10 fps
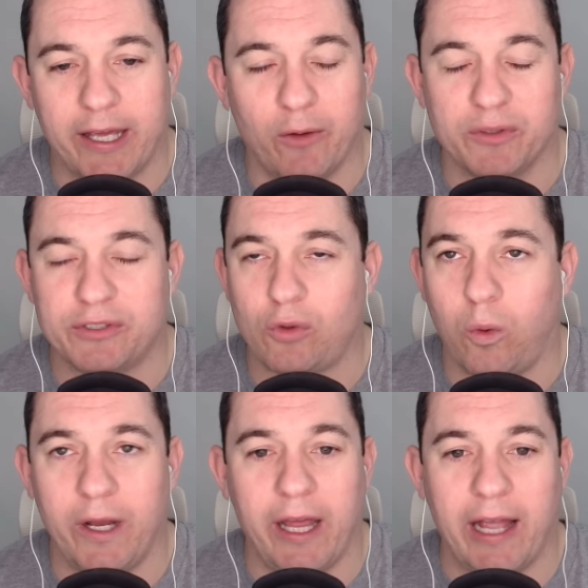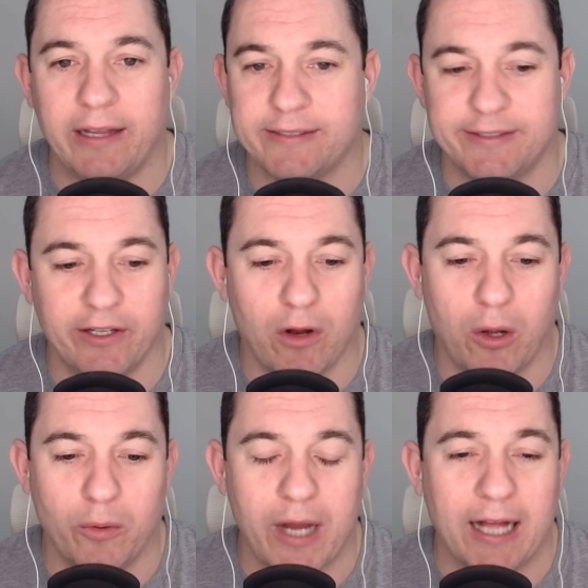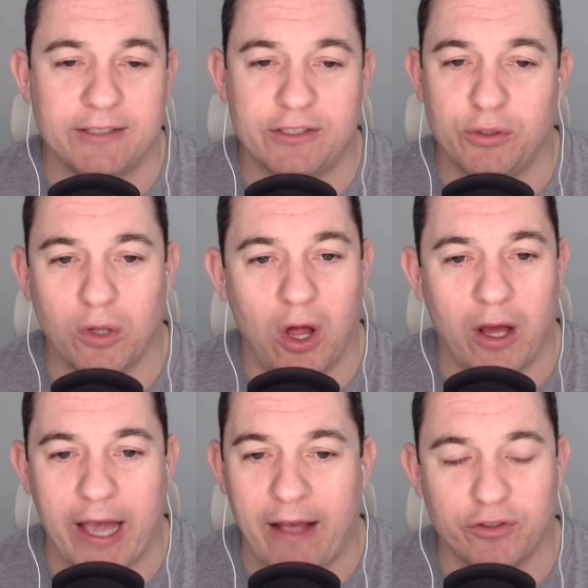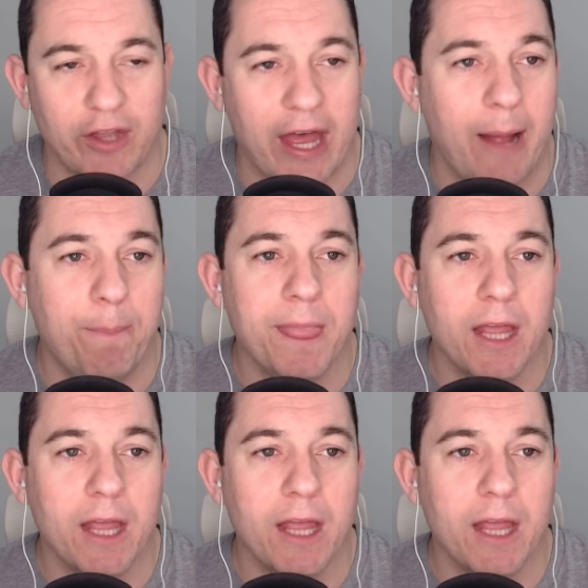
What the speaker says: It was 28-0, not too long after that.